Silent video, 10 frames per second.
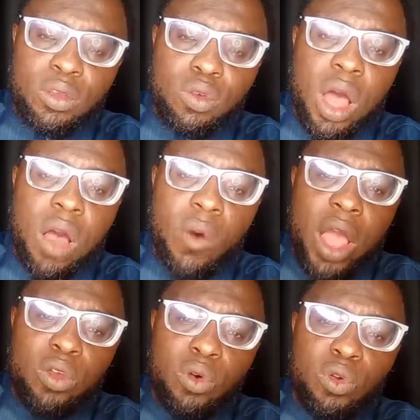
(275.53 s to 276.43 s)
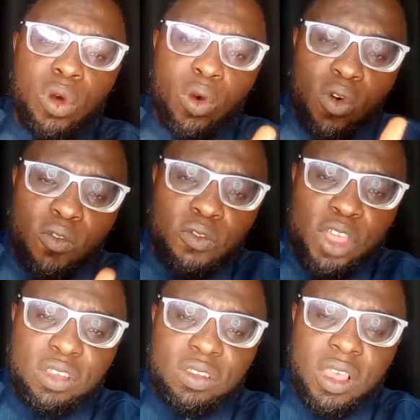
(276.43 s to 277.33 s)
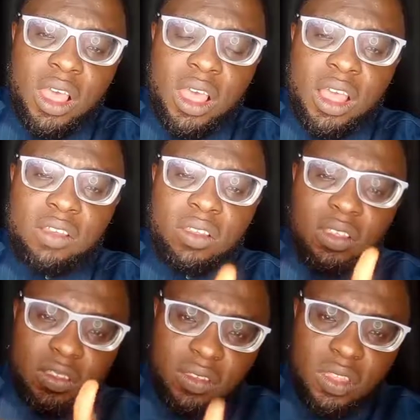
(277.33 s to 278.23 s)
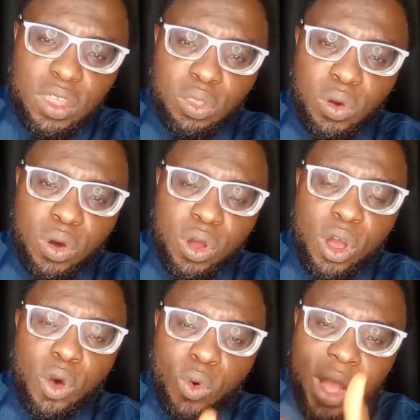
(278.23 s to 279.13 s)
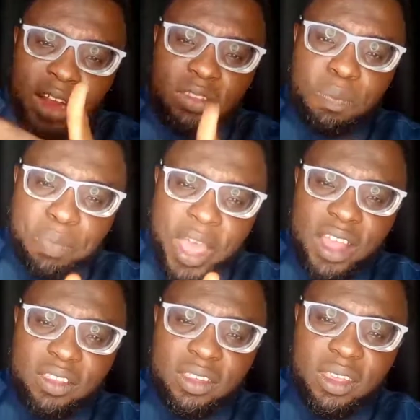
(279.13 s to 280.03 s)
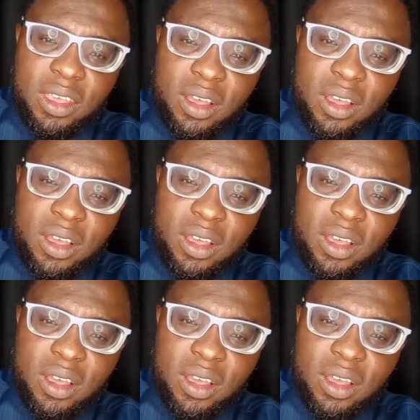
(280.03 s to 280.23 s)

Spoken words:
So how are you going to convince a sitting senator who had spent